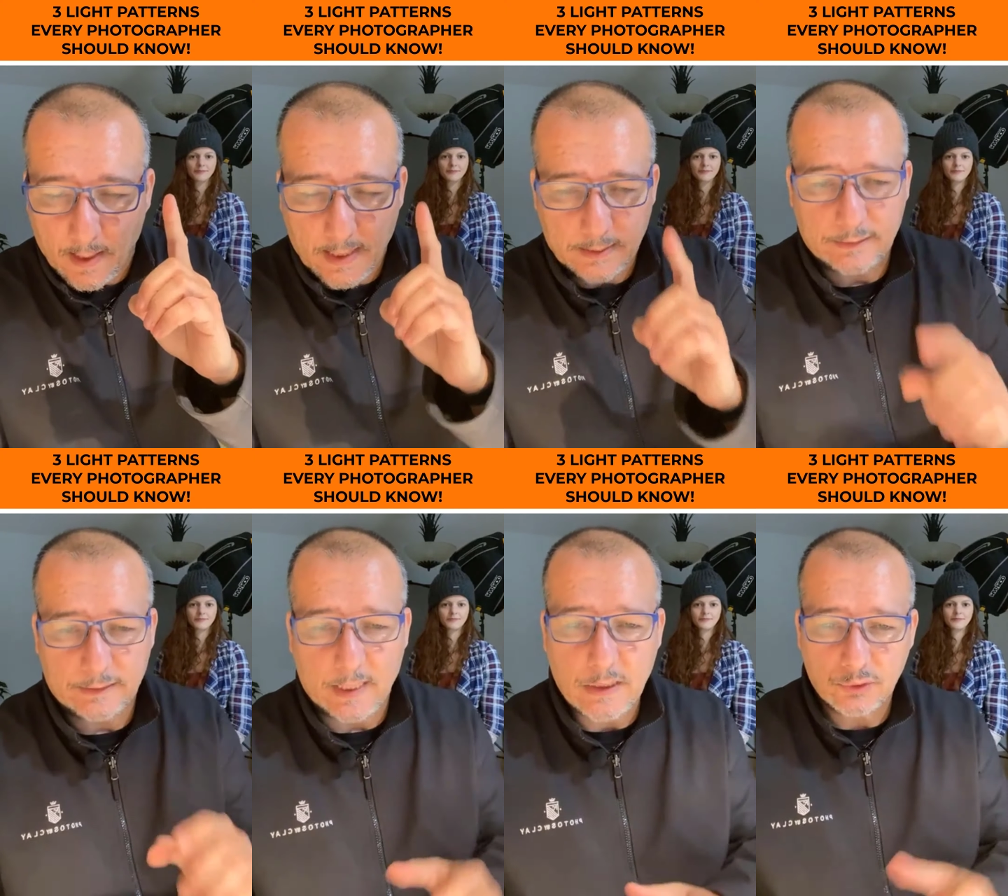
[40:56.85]
It
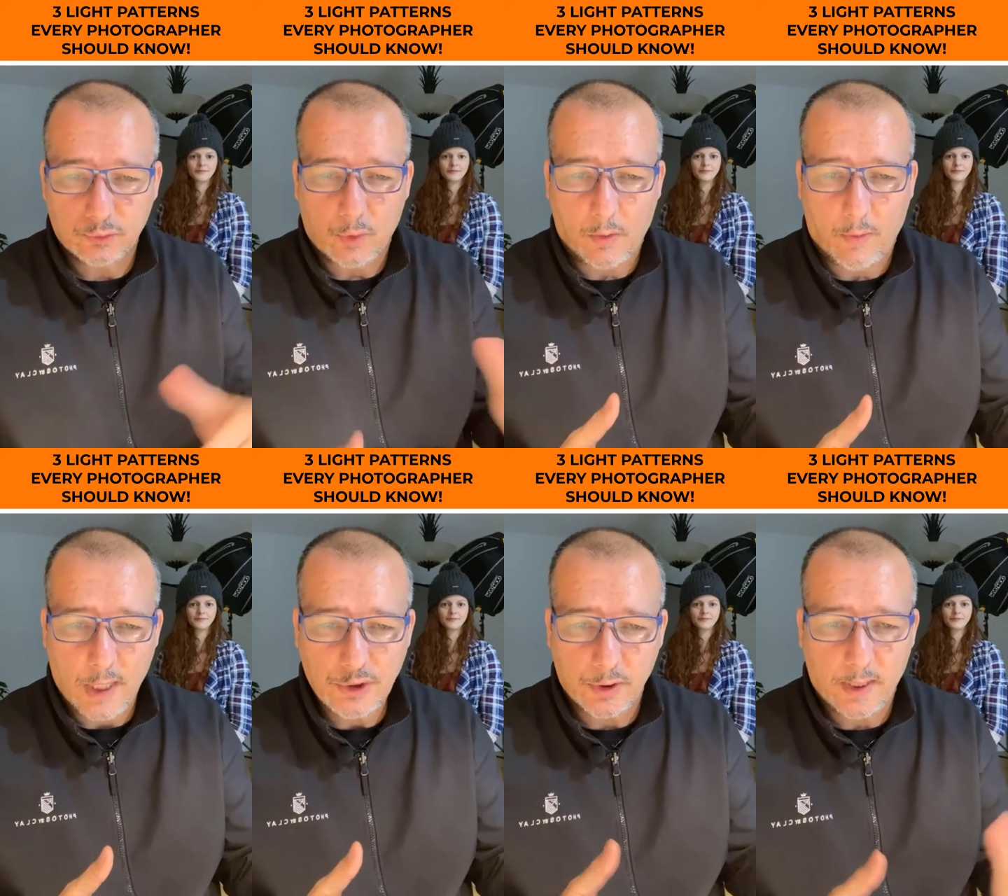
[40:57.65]
takes you to a
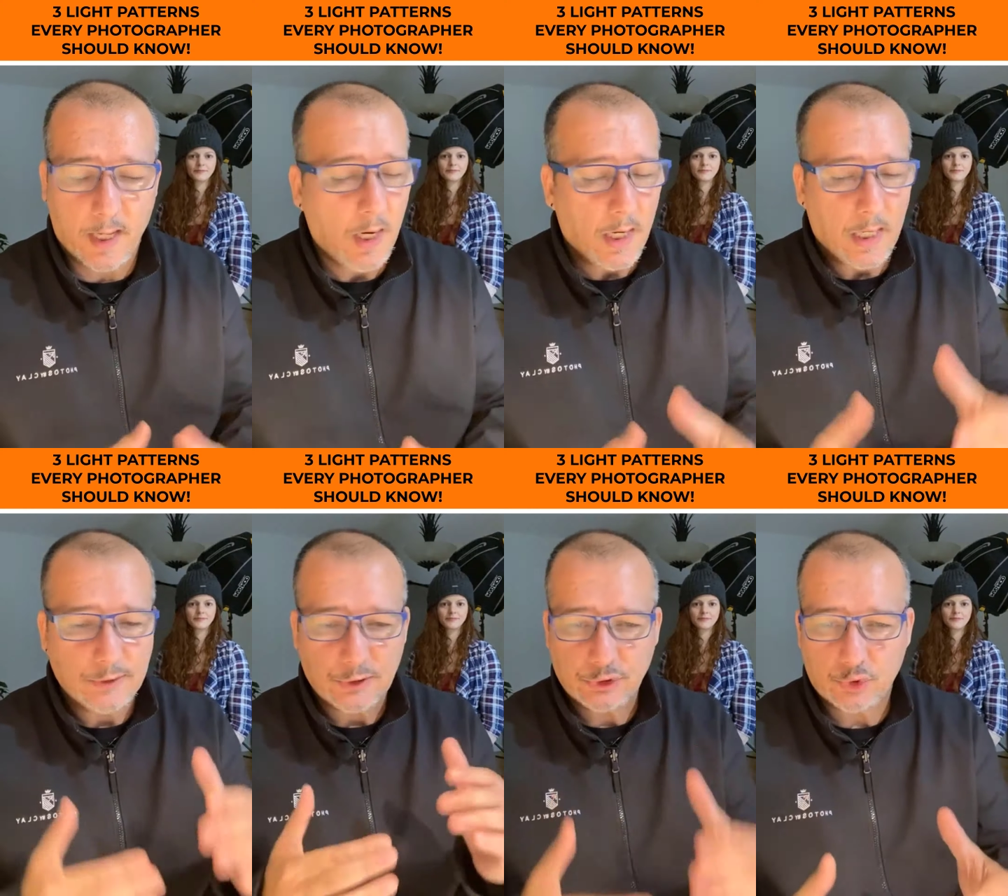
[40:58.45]
questionnaire.
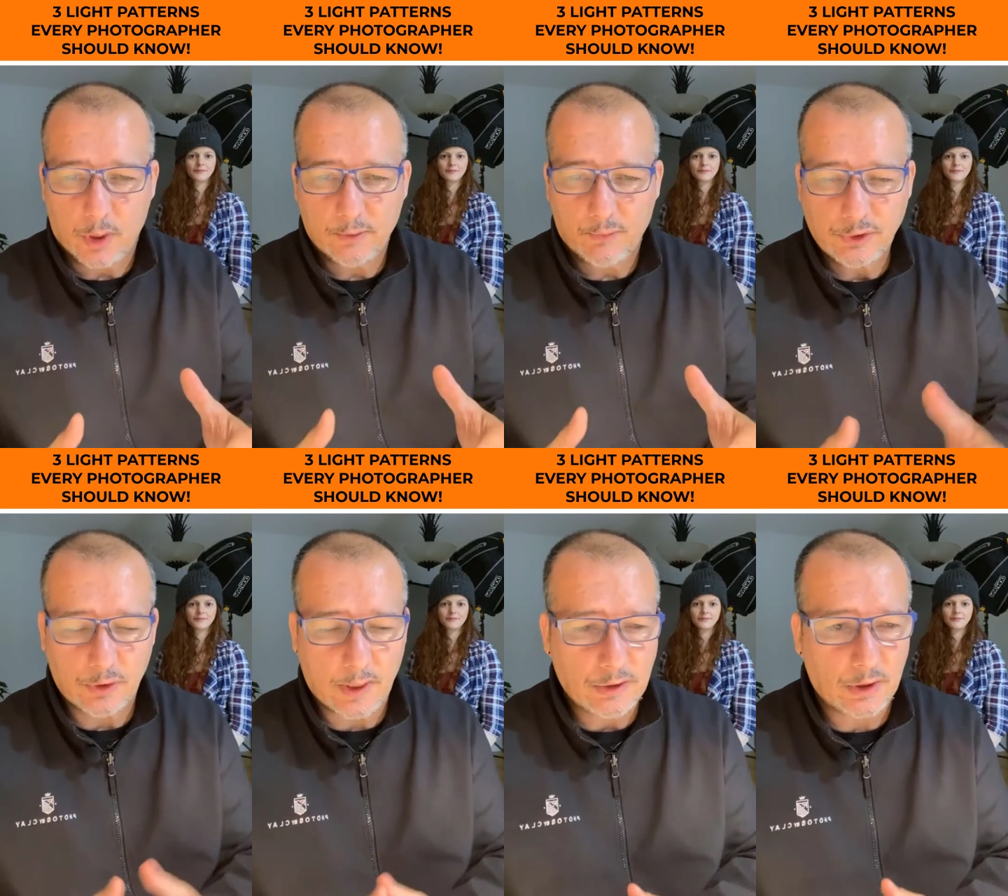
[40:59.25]
It's a short
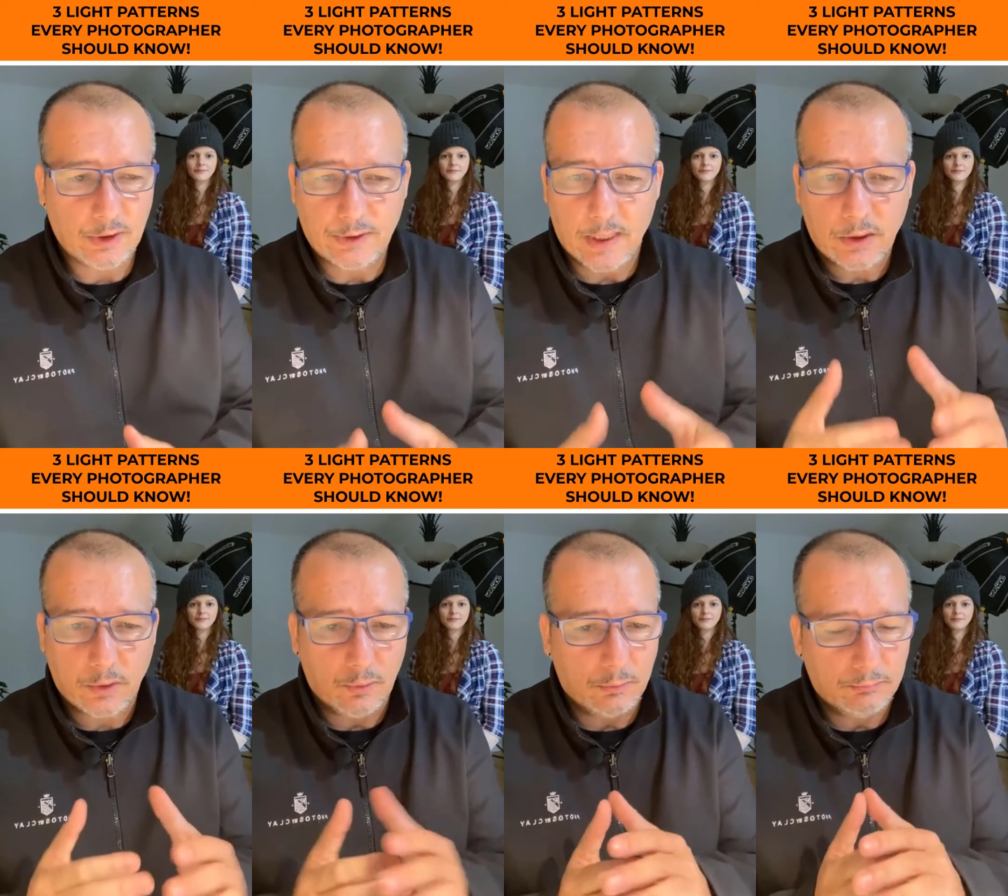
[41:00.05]
questionnaire. It's going to take
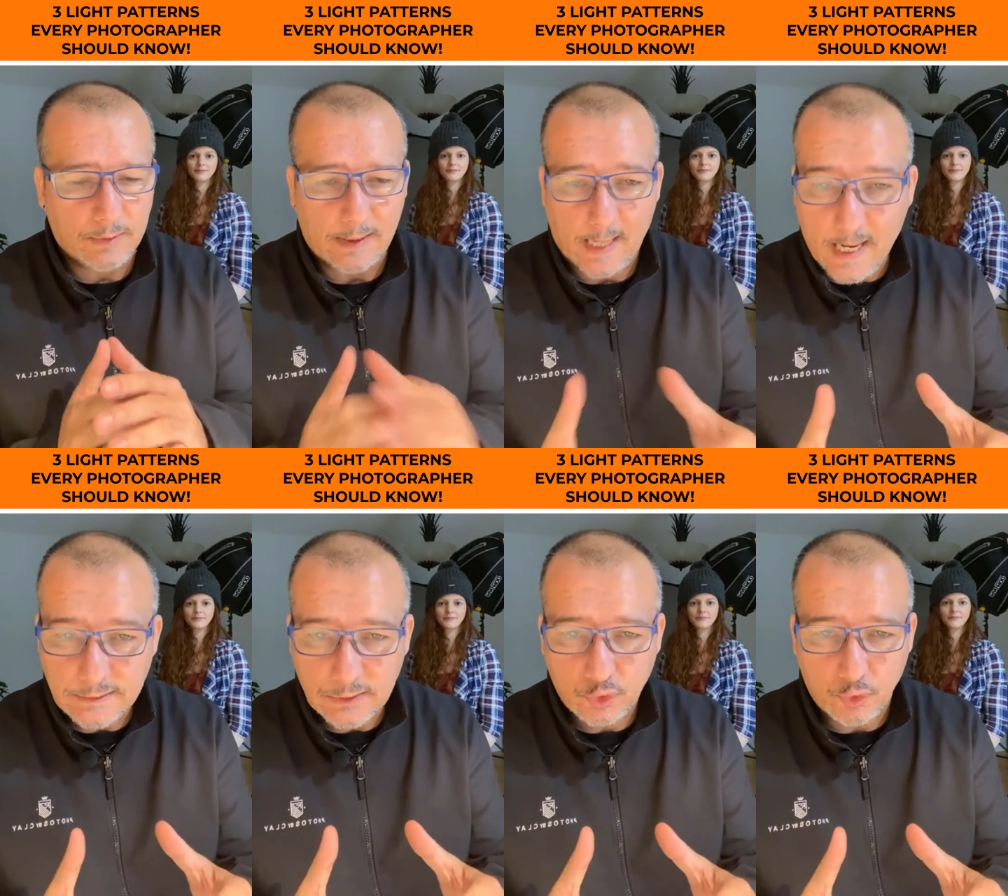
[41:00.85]
you
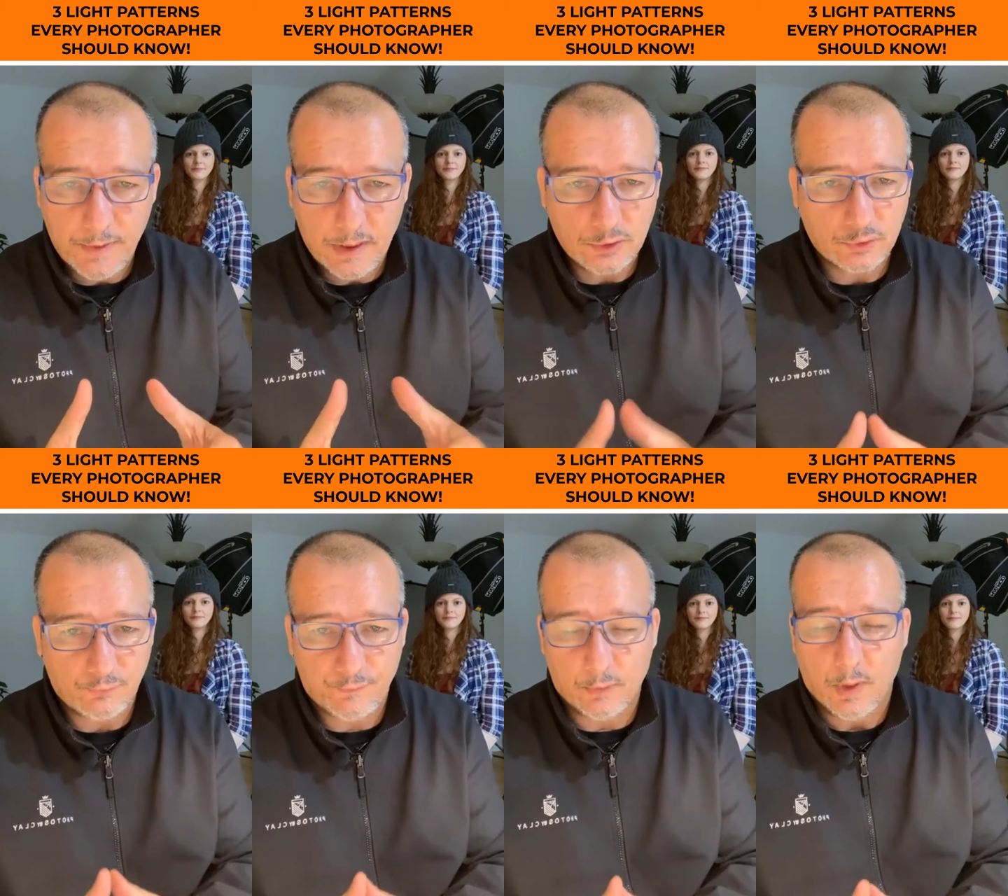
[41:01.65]
less than 2 minutes to
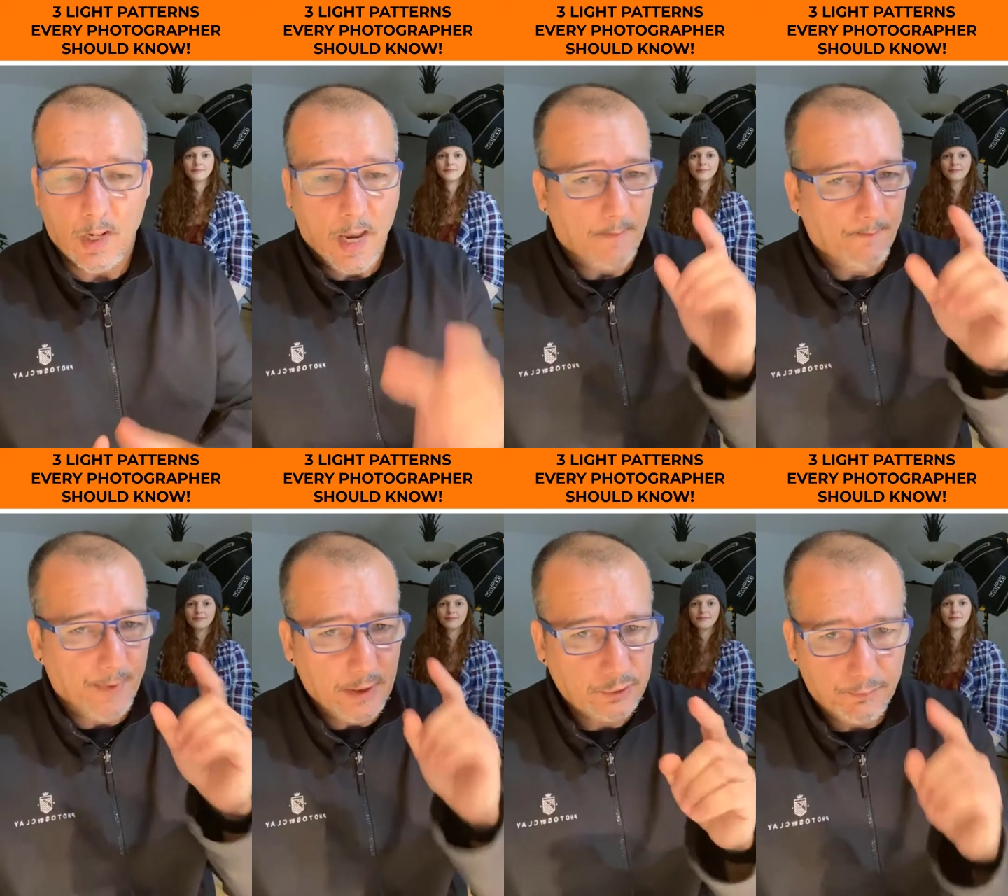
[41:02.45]
fill. A
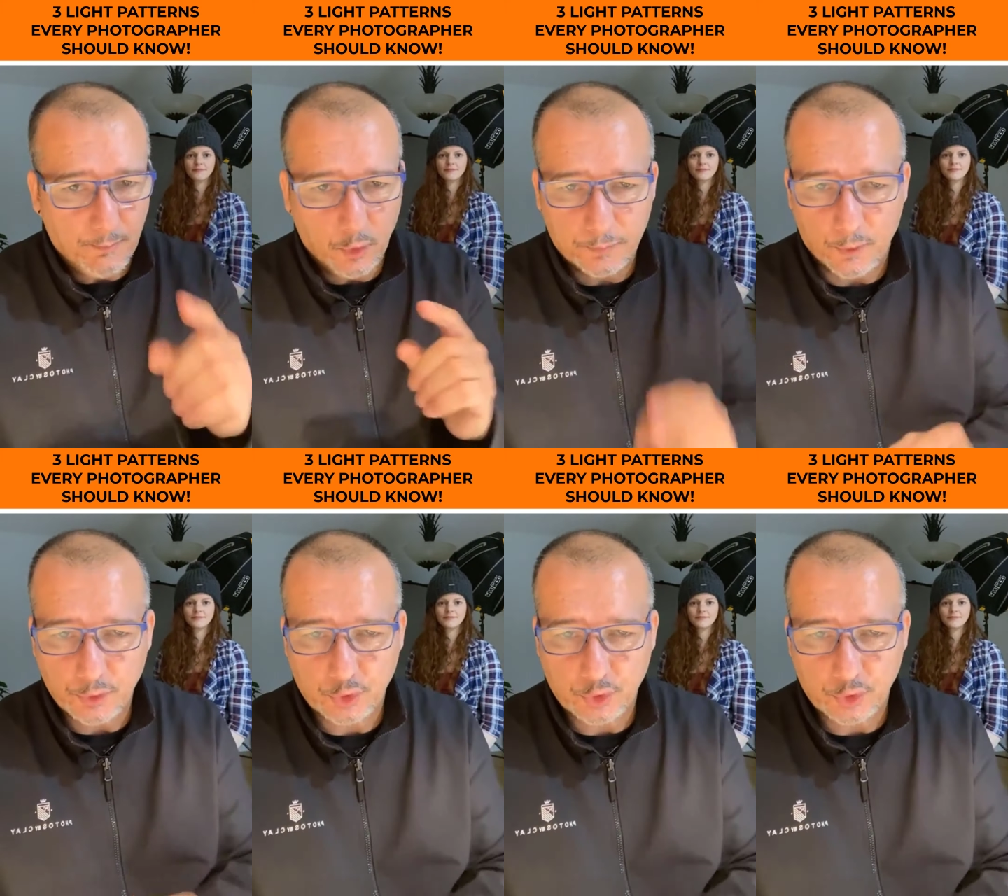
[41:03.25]
bunch of multiple